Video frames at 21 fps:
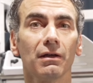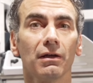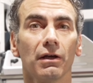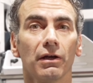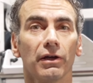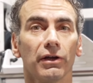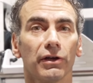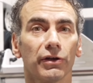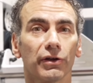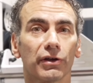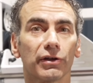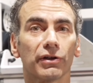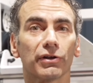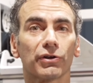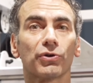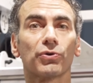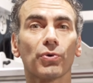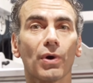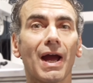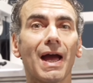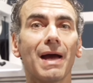You're going to
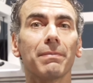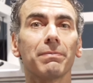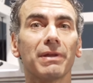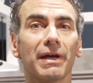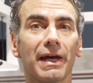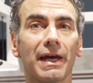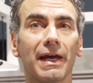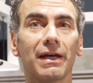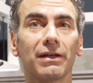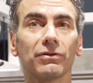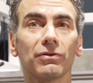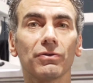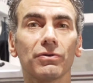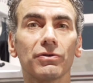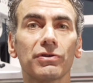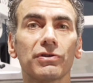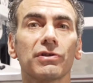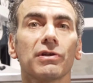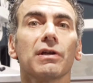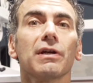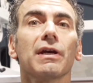grab the handles
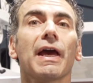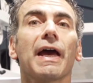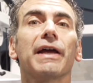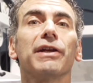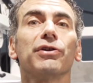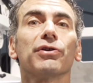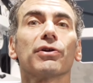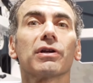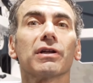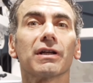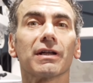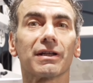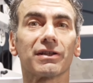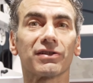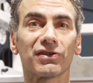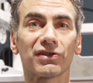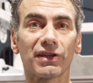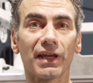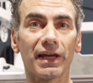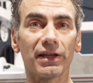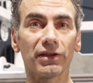and you're going to
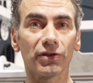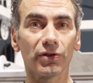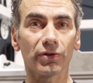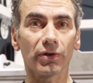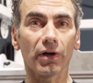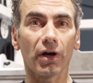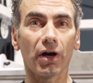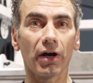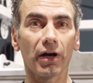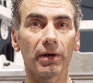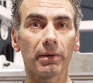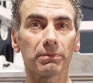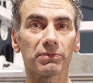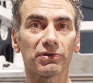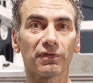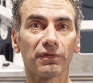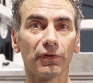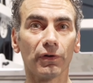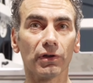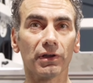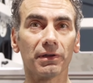extend your arms
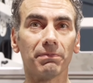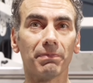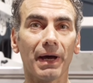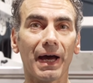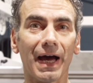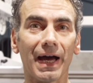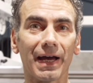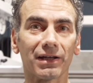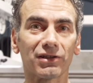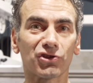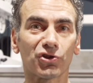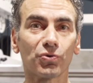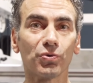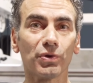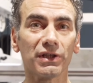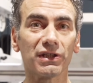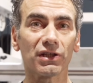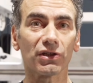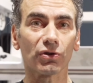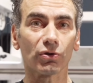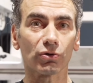fully back, squeezing
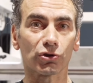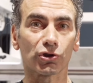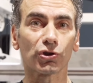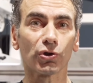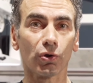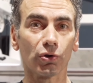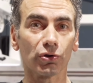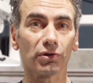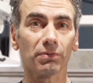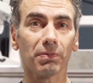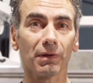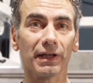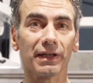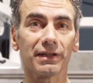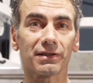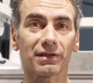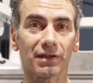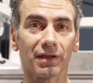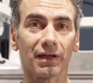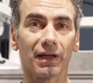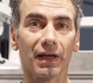those shoulder blades
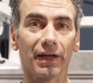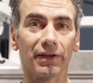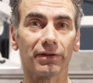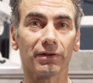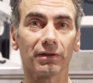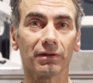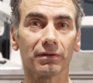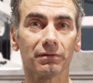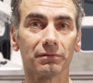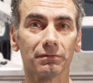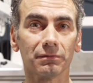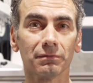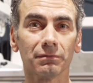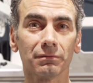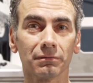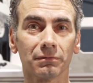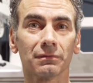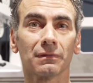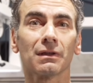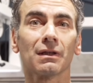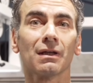together.
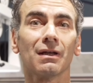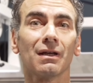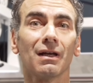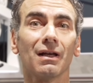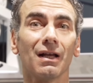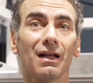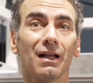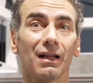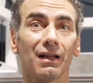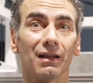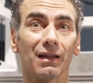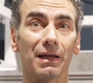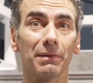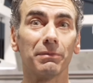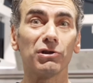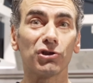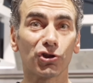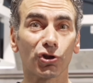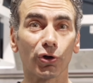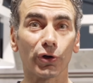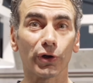Let me
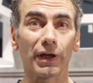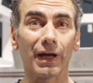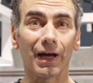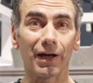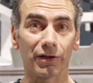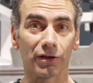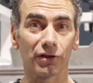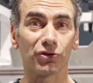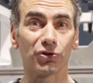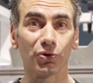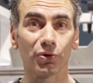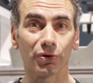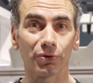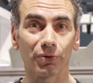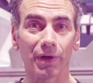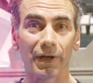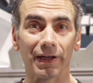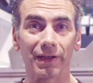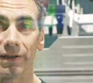show you how to do it right.